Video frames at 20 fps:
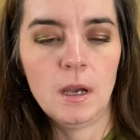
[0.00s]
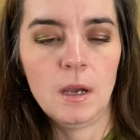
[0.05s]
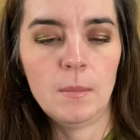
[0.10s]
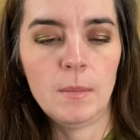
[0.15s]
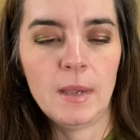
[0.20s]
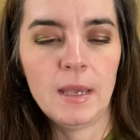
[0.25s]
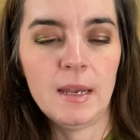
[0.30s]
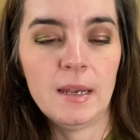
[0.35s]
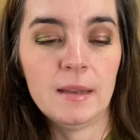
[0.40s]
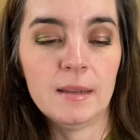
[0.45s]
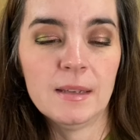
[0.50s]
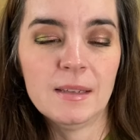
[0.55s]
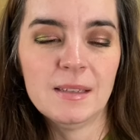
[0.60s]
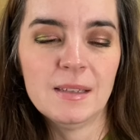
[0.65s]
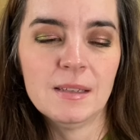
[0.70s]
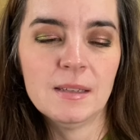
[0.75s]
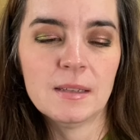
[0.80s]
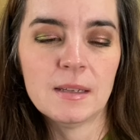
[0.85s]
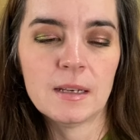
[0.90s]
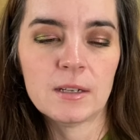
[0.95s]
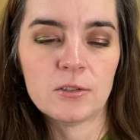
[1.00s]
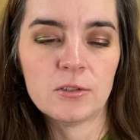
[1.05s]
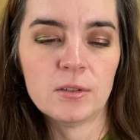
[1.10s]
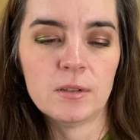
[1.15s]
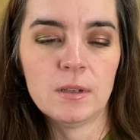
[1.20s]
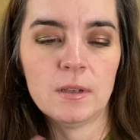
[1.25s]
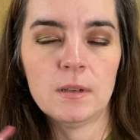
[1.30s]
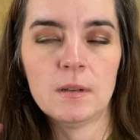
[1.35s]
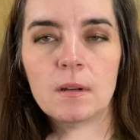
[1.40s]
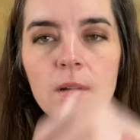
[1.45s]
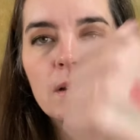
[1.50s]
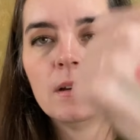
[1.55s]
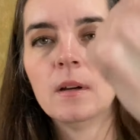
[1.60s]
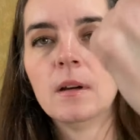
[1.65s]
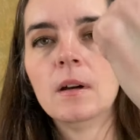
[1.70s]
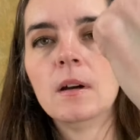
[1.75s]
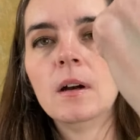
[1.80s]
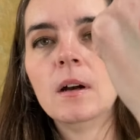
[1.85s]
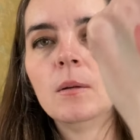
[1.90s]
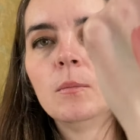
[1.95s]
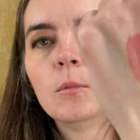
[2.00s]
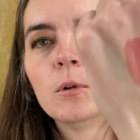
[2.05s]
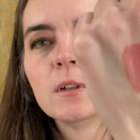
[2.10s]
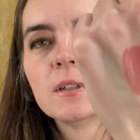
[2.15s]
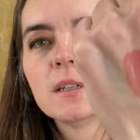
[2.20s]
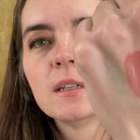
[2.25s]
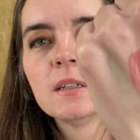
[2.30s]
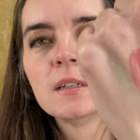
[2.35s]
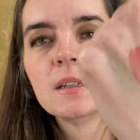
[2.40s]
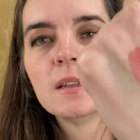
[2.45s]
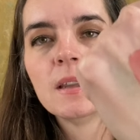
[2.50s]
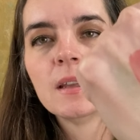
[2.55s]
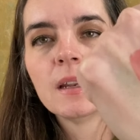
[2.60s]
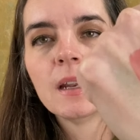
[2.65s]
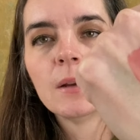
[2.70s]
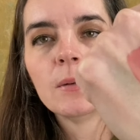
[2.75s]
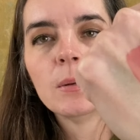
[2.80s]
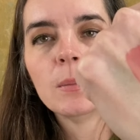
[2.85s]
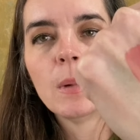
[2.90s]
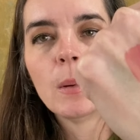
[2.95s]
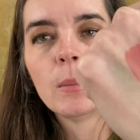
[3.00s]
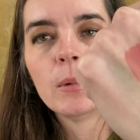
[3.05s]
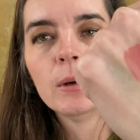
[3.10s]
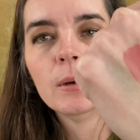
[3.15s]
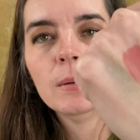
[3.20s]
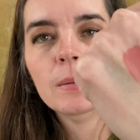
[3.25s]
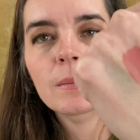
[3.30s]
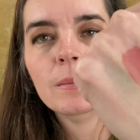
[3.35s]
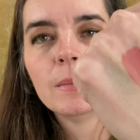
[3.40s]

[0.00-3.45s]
Um, and this is actually uh, more tinted than I remember,